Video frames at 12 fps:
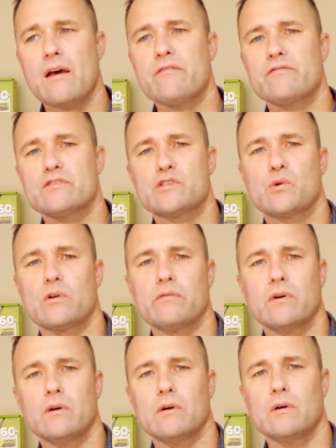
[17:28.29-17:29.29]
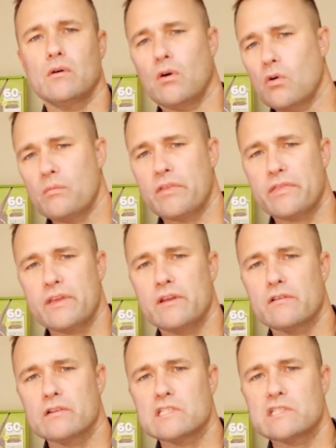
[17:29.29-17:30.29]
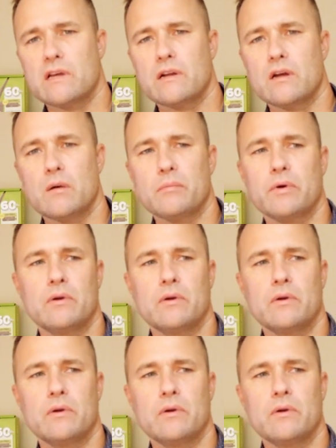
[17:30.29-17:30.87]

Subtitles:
sort of a home theater setup,